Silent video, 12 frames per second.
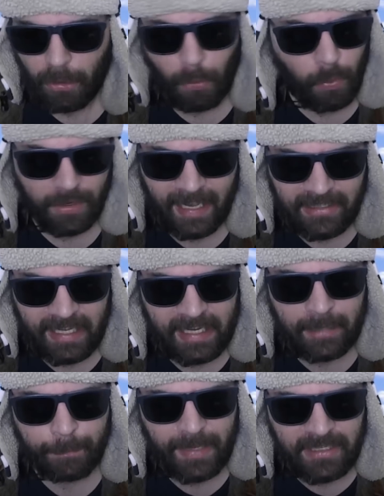no one has
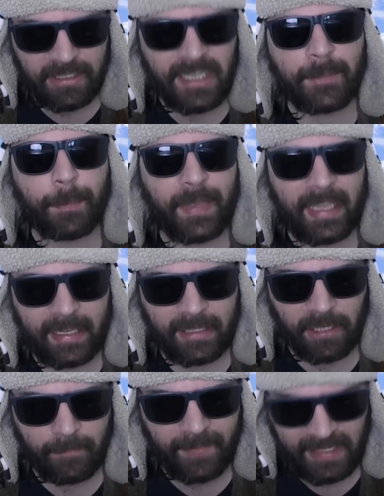any business being
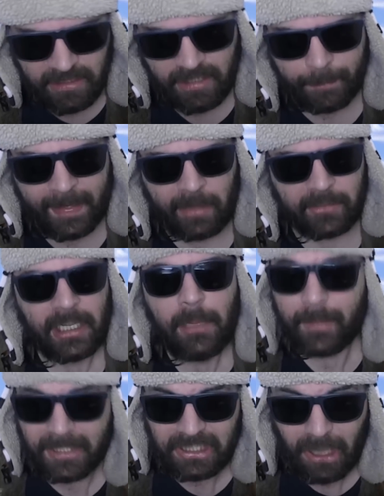convinced about,
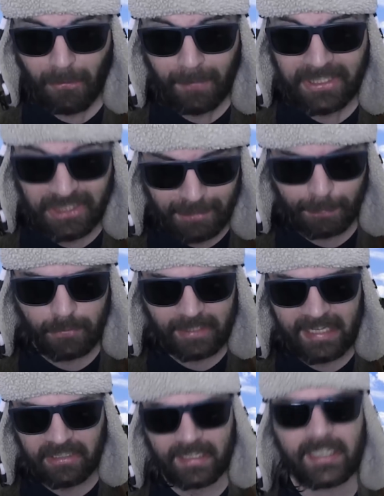because it only just
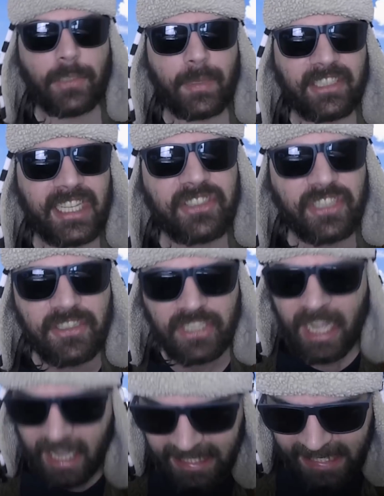mutated into existence
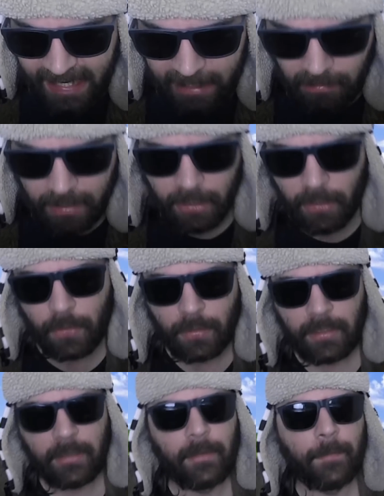a year ago.
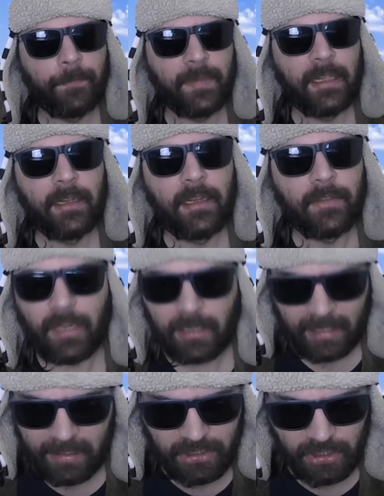The
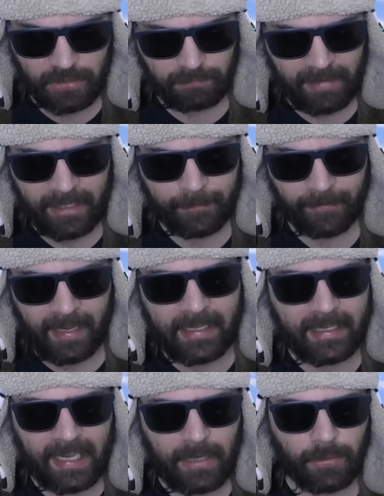largest red
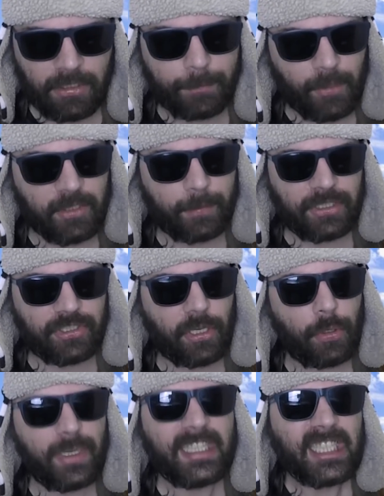flag anyone could possibly
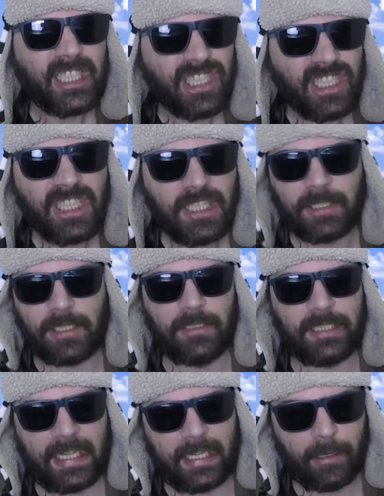show is
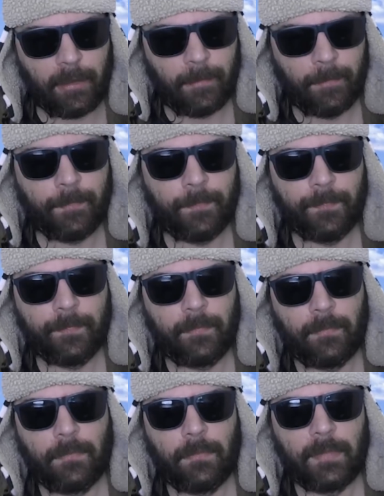certainty.
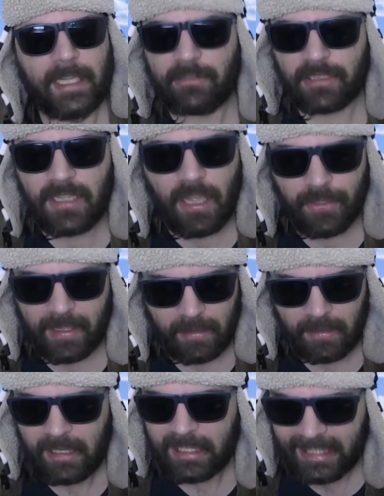There's
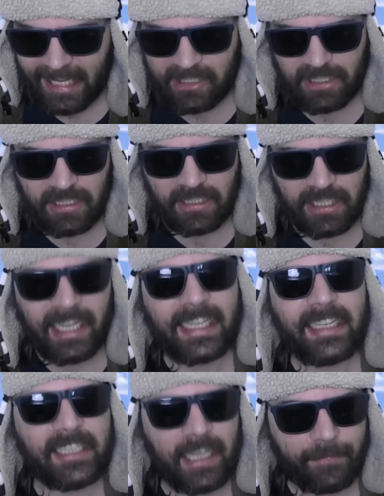nothing less
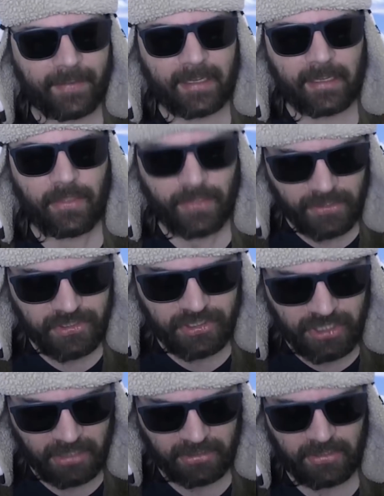scientific than
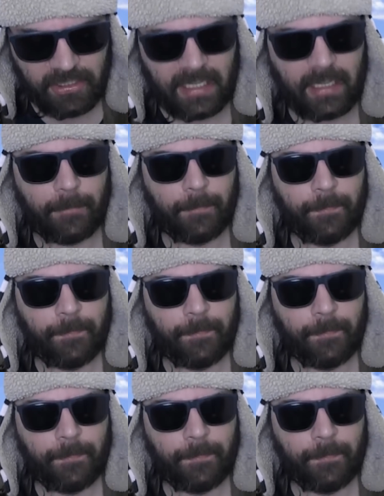certainty.